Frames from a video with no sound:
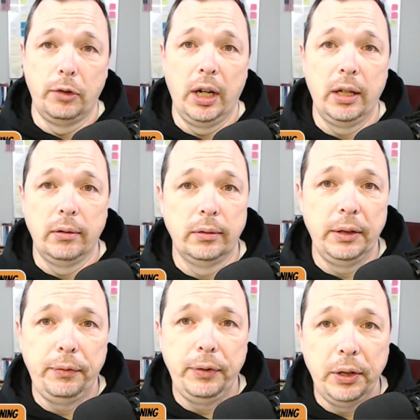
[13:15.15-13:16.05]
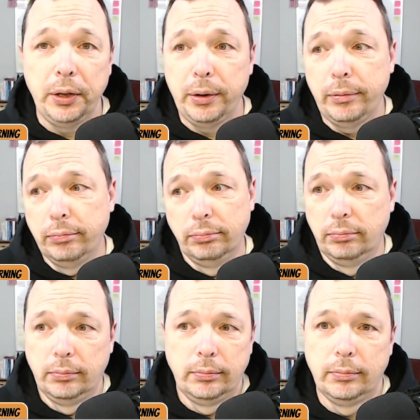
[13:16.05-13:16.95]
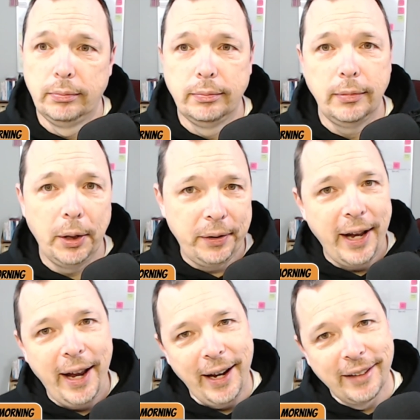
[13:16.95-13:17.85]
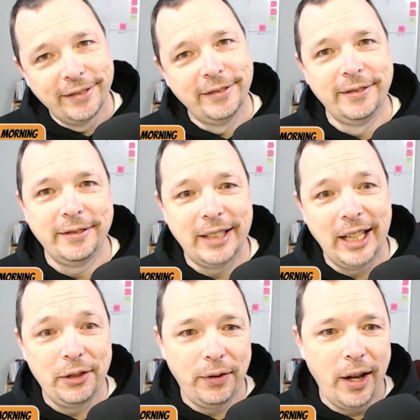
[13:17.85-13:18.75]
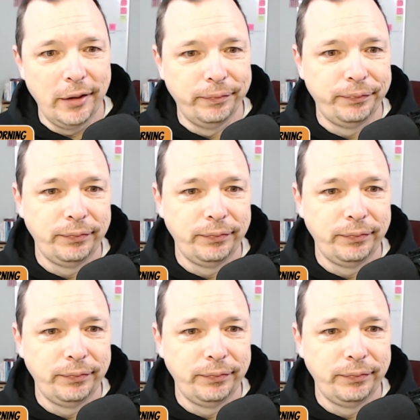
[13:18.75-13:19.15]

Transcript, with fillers: right? If you do, okay, that's fine.